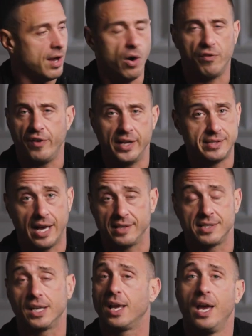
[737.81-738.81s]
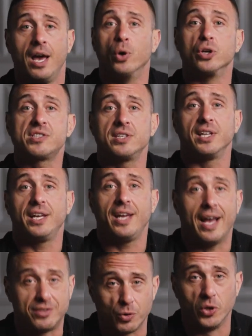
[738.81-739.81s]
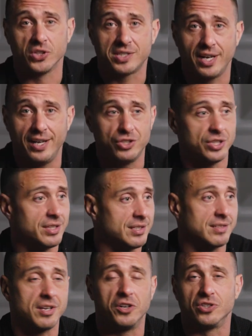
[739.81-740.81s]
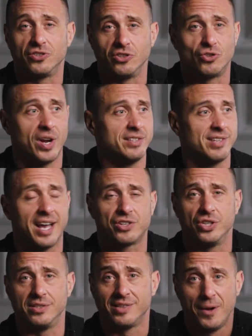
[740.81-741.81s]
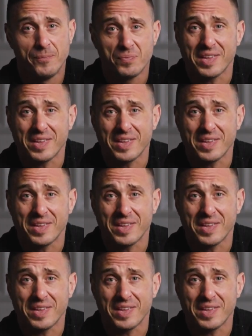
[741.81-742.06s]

Oh, fantastic. Personally, as a real estate agent that does hundreds of transactions,